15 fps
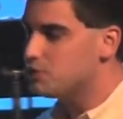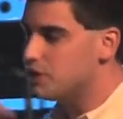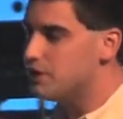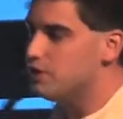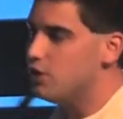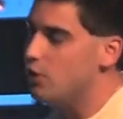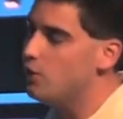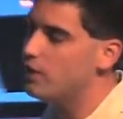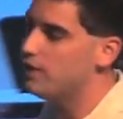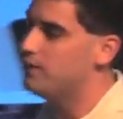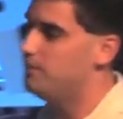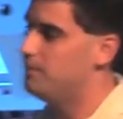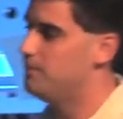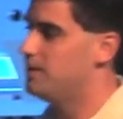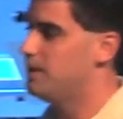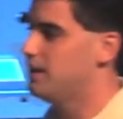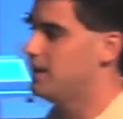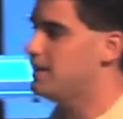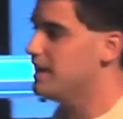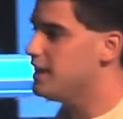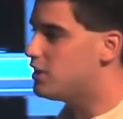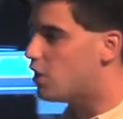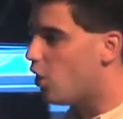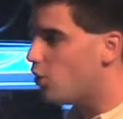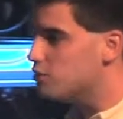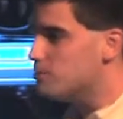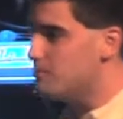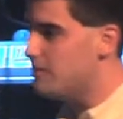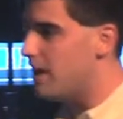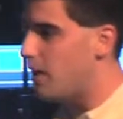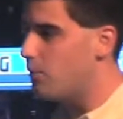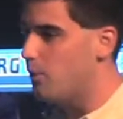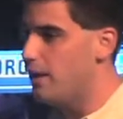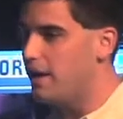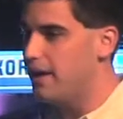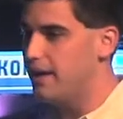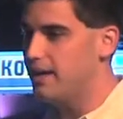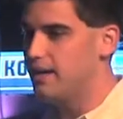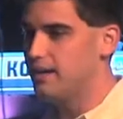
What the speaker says: didn't know him, and yet he called him in that way.